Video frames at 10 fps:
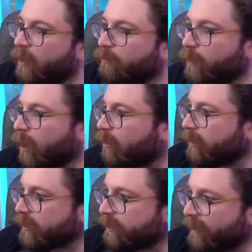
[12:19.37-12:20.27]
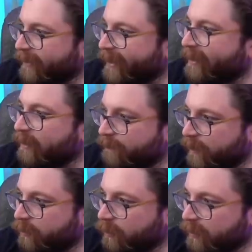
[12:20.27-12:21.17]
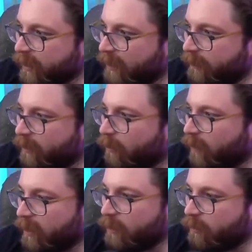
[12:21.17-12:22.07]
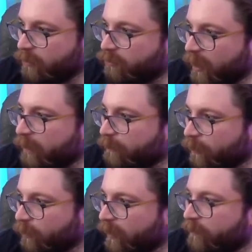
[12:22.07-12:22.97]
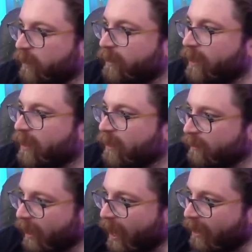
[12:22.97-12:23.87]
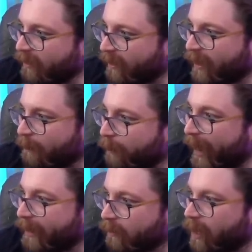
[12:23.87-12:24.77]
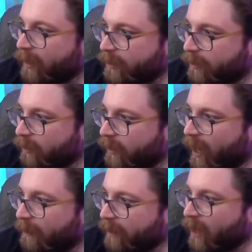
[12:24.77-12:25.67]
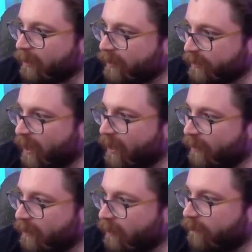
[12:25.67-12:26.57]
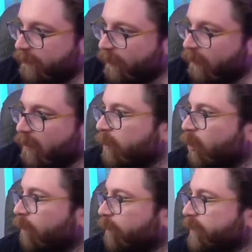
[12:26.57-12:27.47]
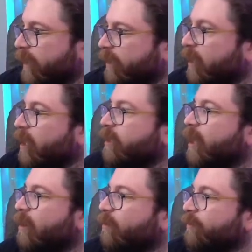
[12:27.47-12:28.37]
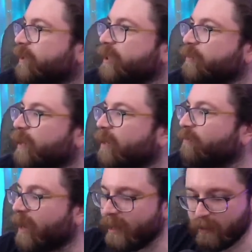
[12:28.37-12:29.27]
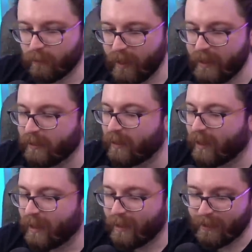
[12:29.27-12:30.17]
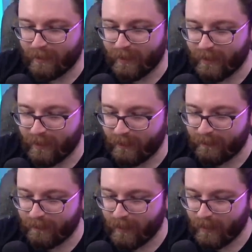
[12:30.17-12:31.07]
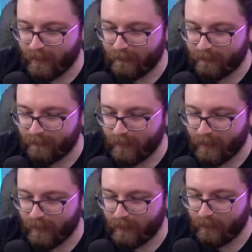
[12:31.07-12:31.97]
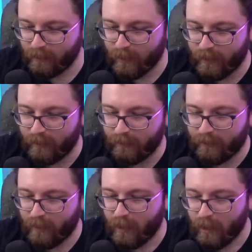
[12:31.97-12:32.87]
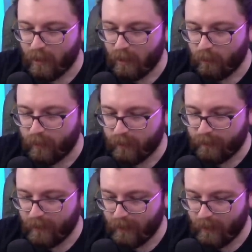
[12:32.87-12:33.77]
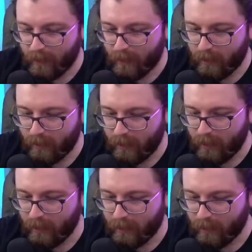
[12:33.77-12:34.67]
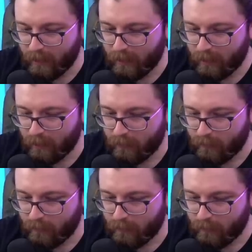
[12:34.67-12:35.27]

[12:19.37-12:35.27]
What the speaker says: regardless of like individual attainment or like you can train for it or whatever, like biologically, I'm not designed to live there. You're overstating? No, this is what I read. Wait, hold on. Wikipedia, Incan,